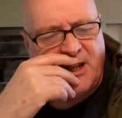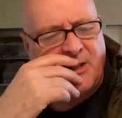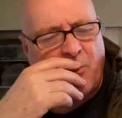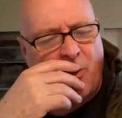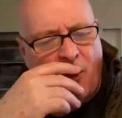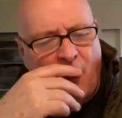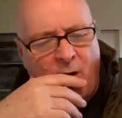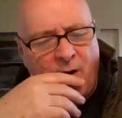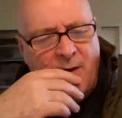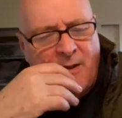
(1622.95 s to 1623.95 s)
It's
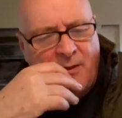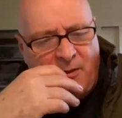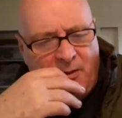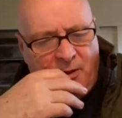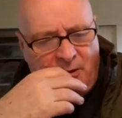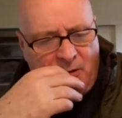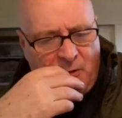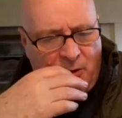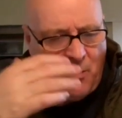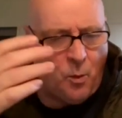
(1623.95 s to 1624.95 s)
more that
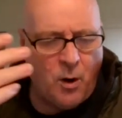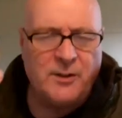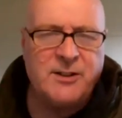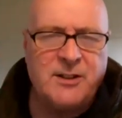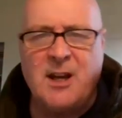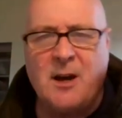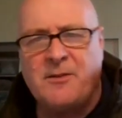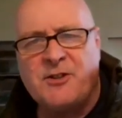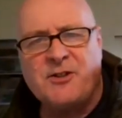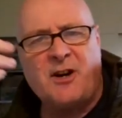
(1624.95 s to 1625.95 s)
you want to
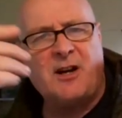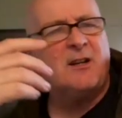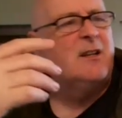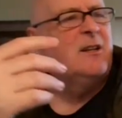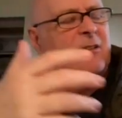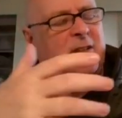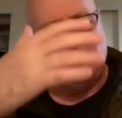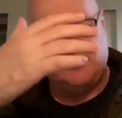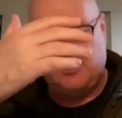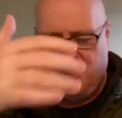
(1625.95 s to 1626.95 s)
demonstrate
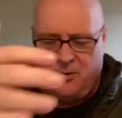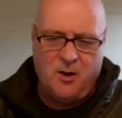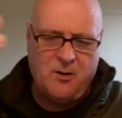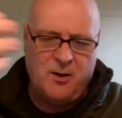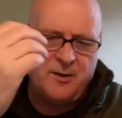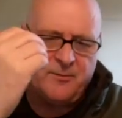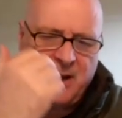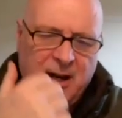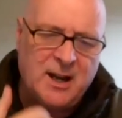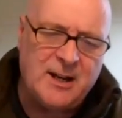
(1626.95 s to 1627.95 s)
that you own it,
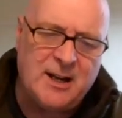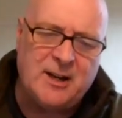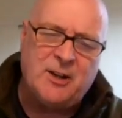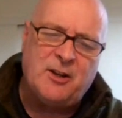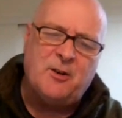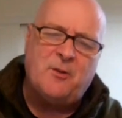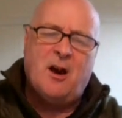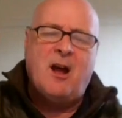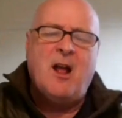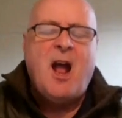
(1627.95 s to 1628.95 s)
and that you
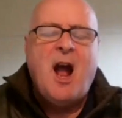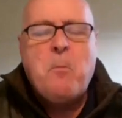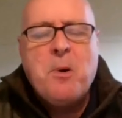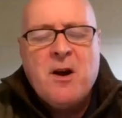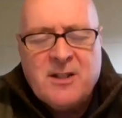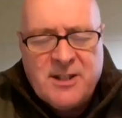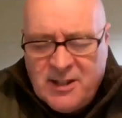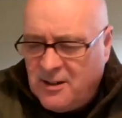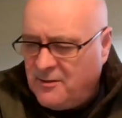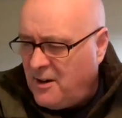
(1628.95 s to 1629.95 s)
are a
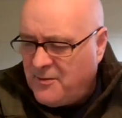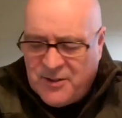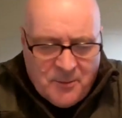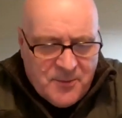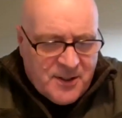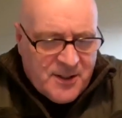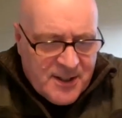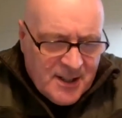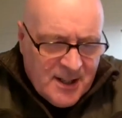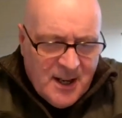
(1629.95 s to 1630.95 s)
person of
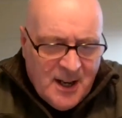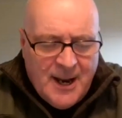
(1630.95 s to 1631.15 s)
substance.